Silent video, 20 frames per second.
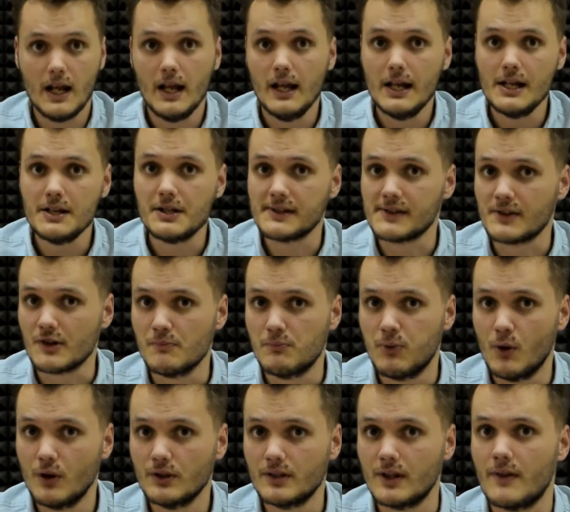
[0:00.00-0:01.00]
It is
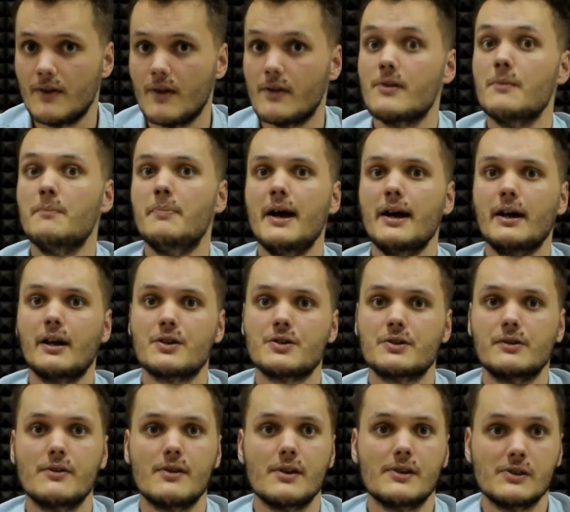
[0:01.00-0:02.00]
reported that the package
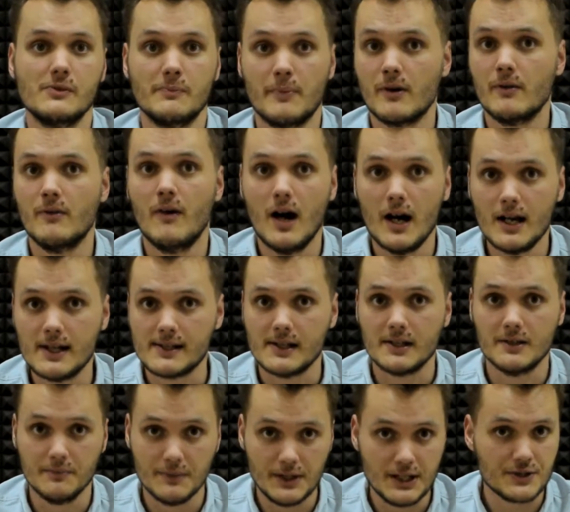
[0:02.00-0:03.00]
to the supervisor
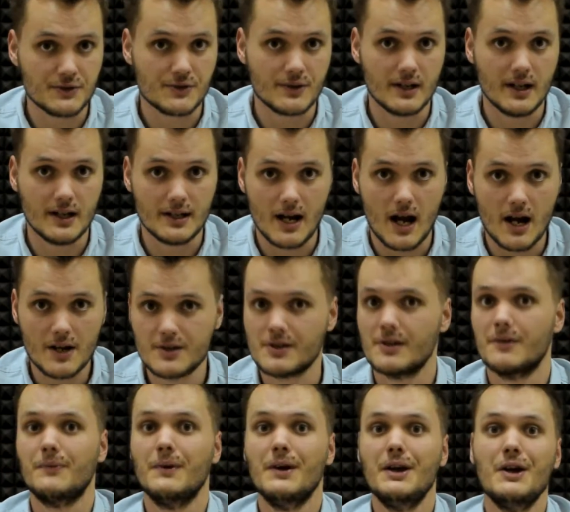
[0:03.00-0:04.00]
Dmitry
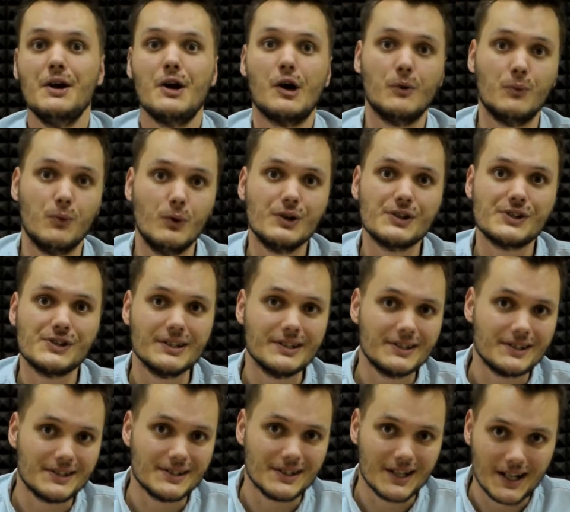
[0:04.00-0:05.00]
Ganyashov
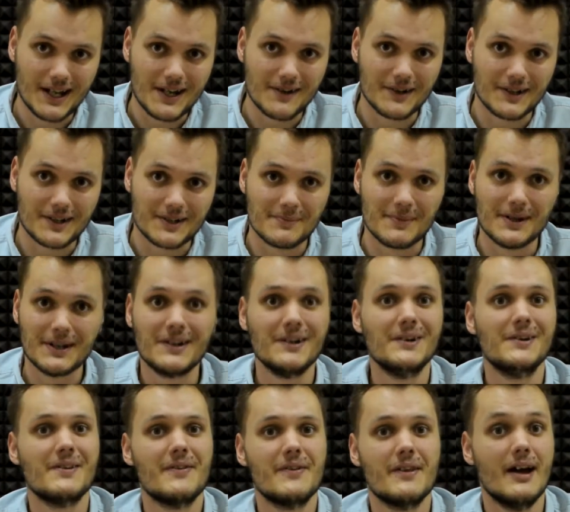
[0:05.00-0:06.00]
wasn't delivered
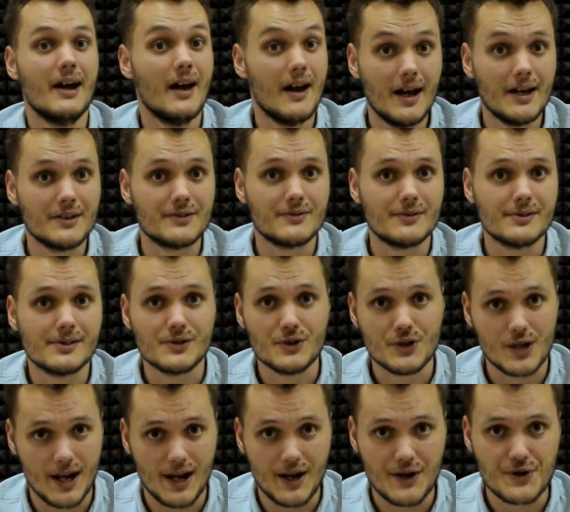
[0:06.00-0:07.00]
because the address
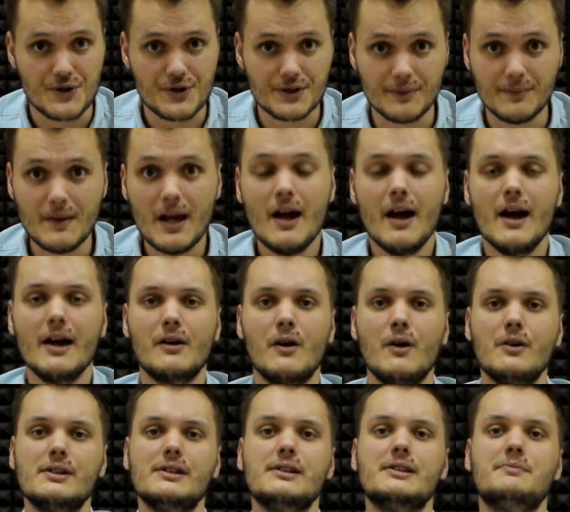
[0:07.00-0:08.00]
changed.
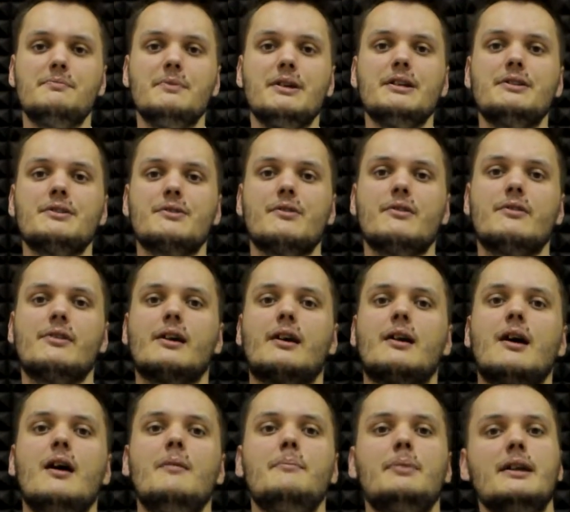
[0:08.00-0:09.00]
According to Dmitry, the
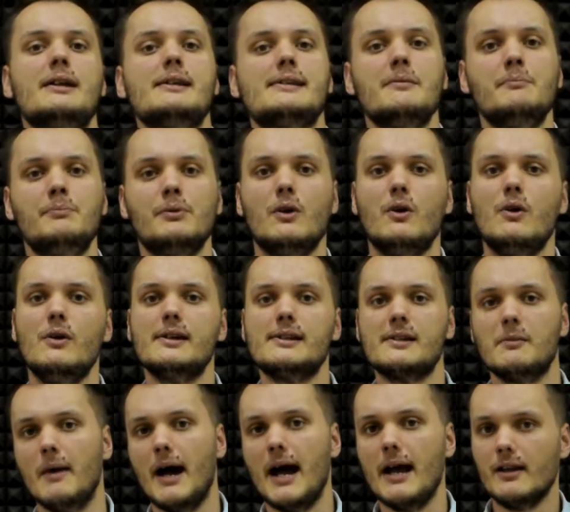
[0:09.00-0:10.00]
company's employees
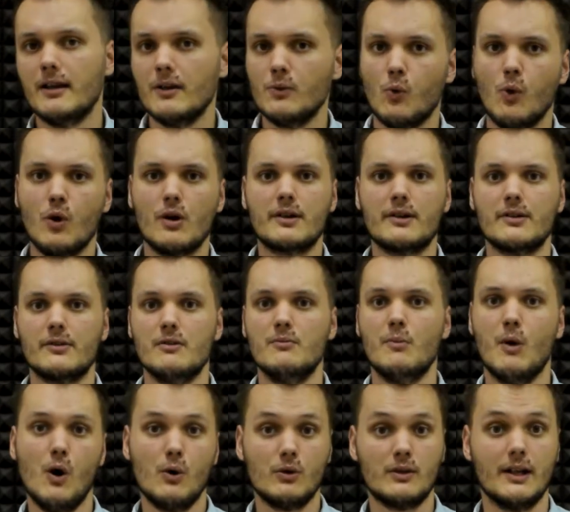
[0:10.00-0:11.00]
mainly work
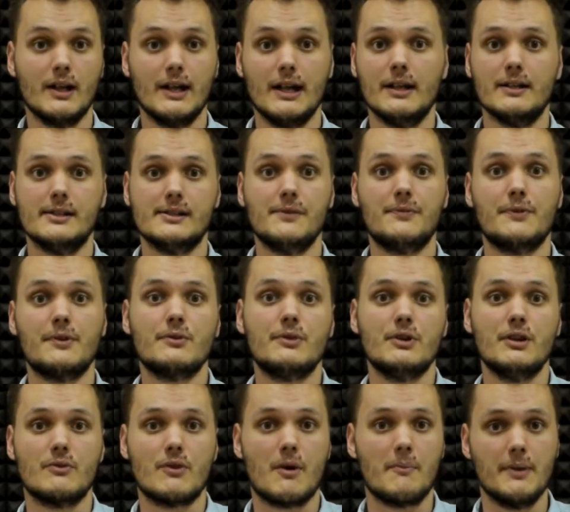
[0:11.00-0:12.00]
remotely in different
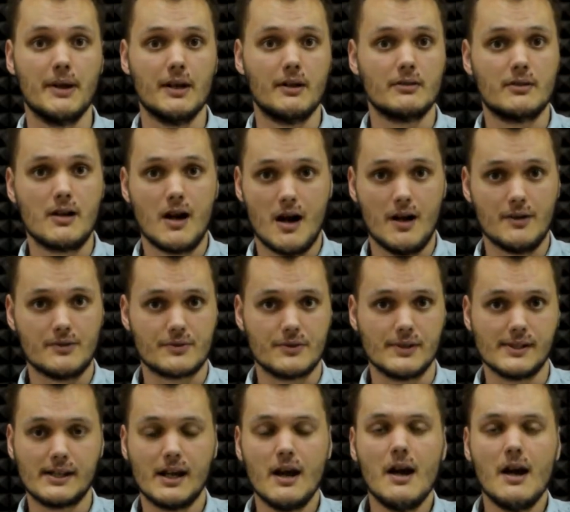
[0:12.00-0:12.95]
European countries,